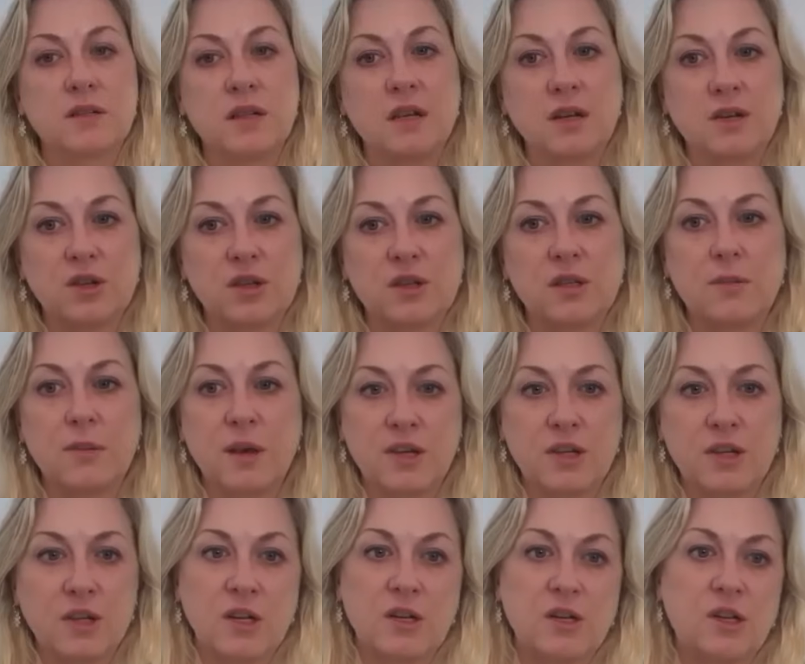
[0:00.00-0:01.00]
Angeles
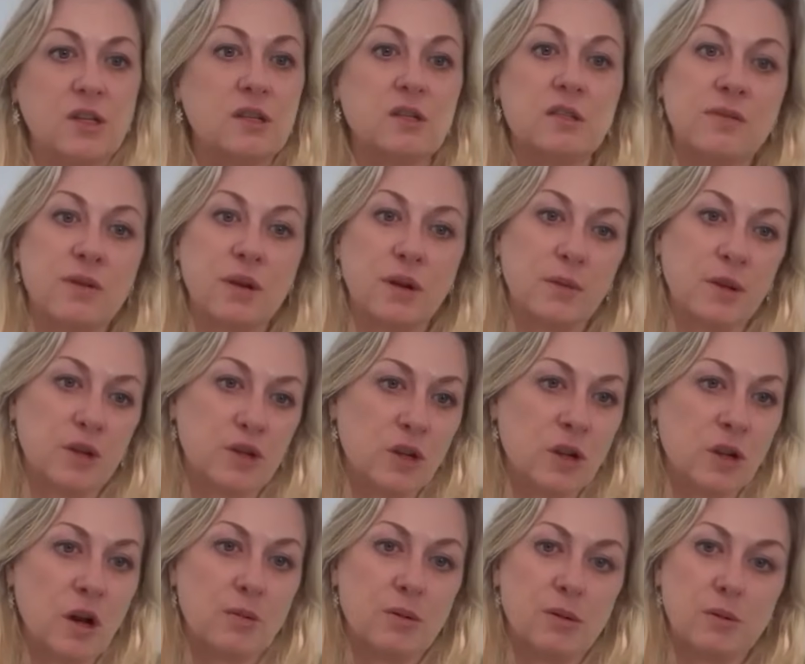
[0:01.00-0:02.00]
imagination is very much
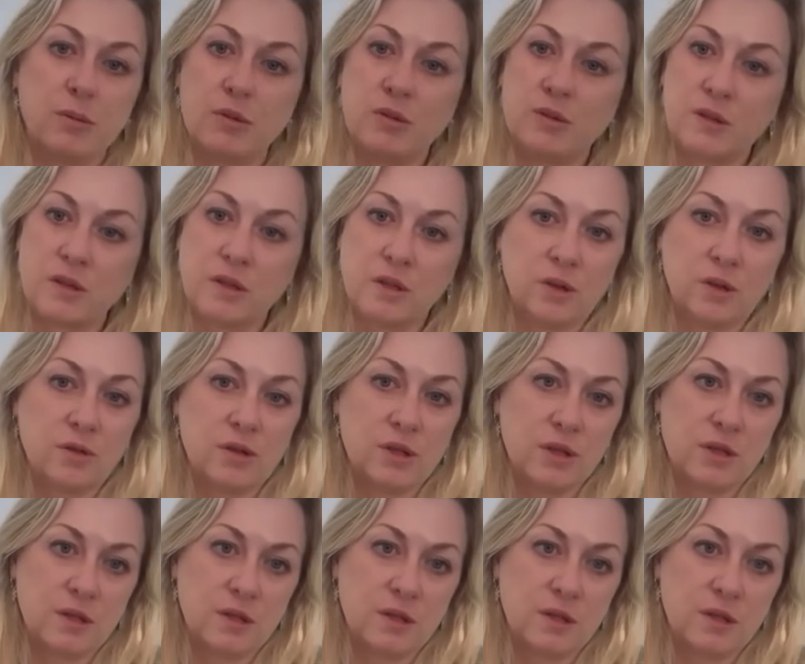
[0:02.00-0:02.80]
comparable to the O.J.